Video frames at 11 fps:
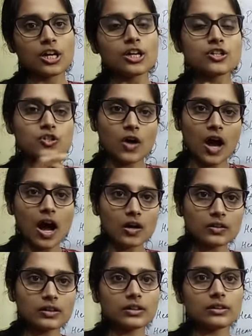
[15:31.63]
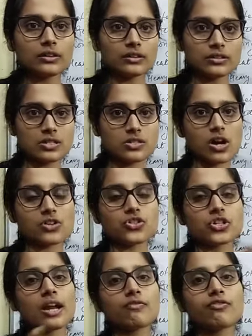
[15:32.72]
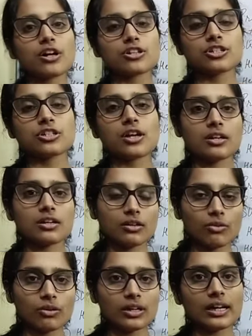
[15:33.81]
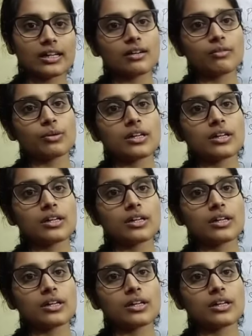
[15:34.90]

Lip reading: So how the structure and function are correlated